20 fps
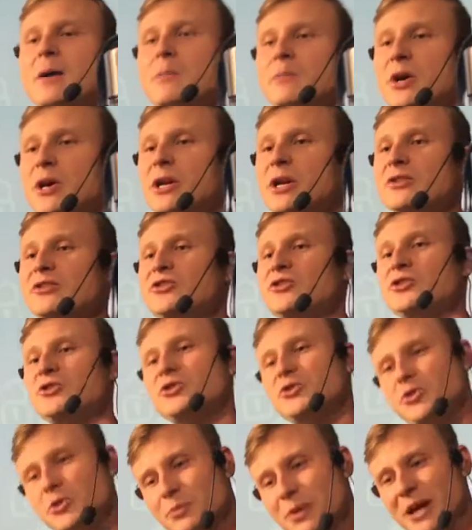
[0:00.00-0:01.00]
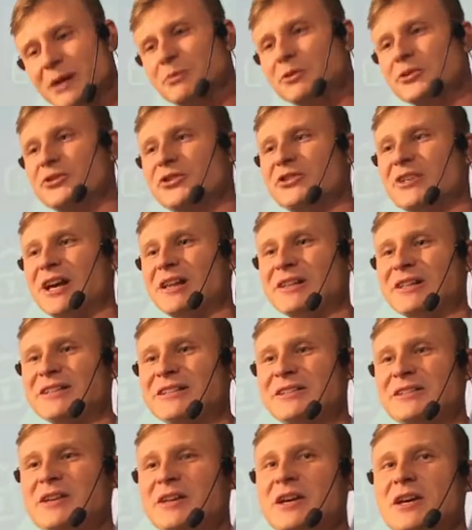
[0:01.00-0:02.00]
But to be able to sell
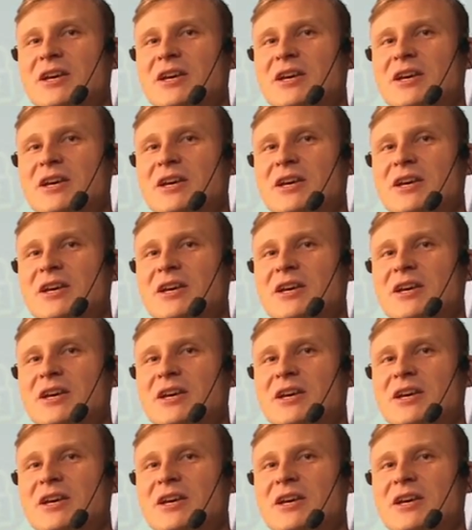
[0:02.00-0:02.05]
it,